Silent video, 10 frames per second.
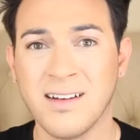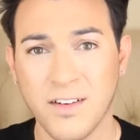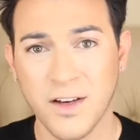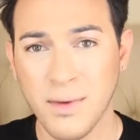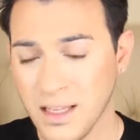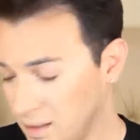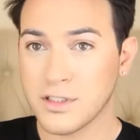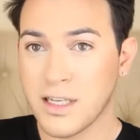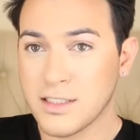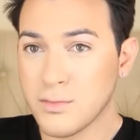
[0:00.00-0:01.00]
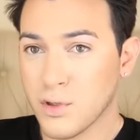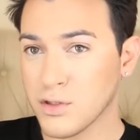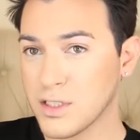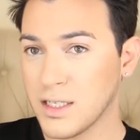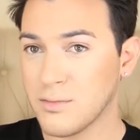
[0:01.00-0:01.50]
You feel me? Just nice and
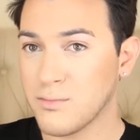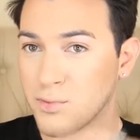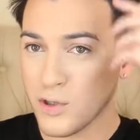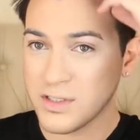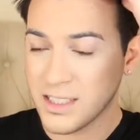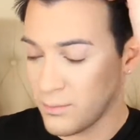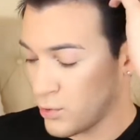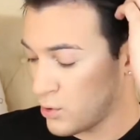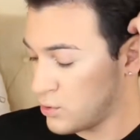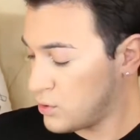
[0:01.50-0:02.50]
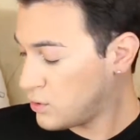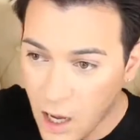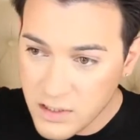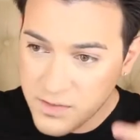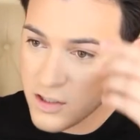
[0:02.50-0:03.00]
bronzy and bronzy and bronze. I
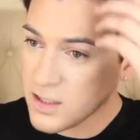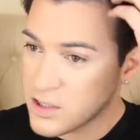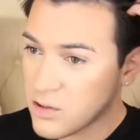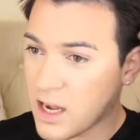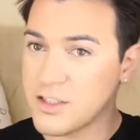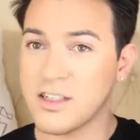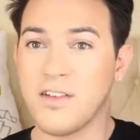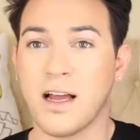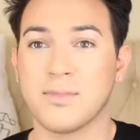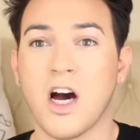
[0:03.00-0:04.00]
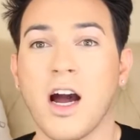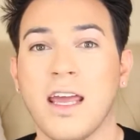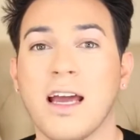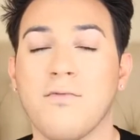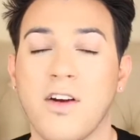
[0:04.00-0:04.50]
hope this video is not too long. I just feel like I'm
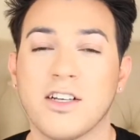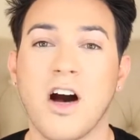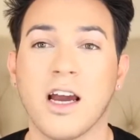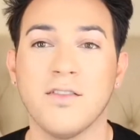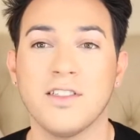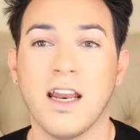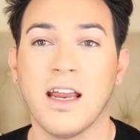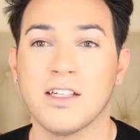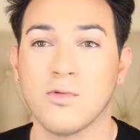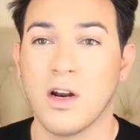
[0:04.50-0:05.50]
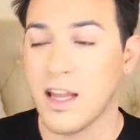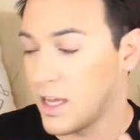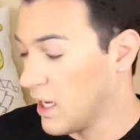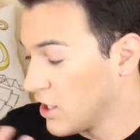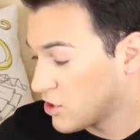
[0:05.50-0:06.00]
talking and I'm very talkative today and I just want to
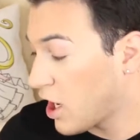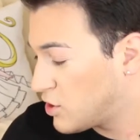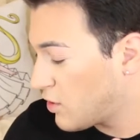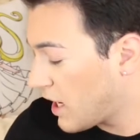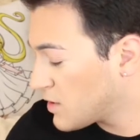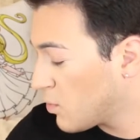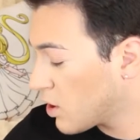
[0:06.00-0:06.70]
like talk to you guys